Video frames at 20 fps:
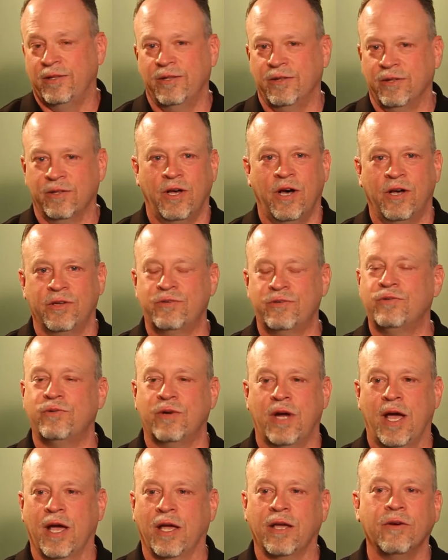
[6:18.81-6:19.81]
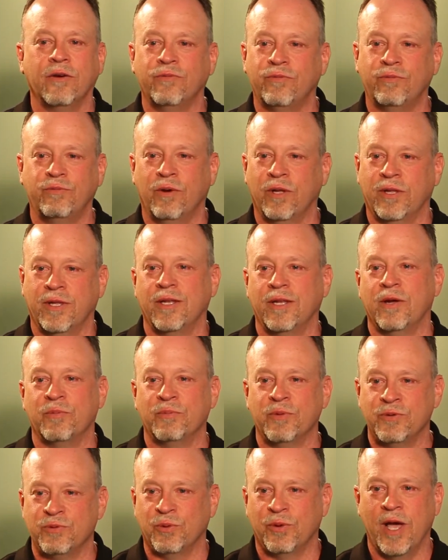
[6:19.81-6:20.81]
lost track of what the
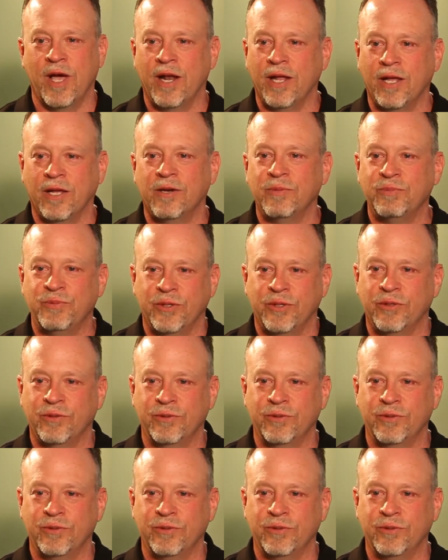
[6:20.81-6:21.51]
numbers were adding up to.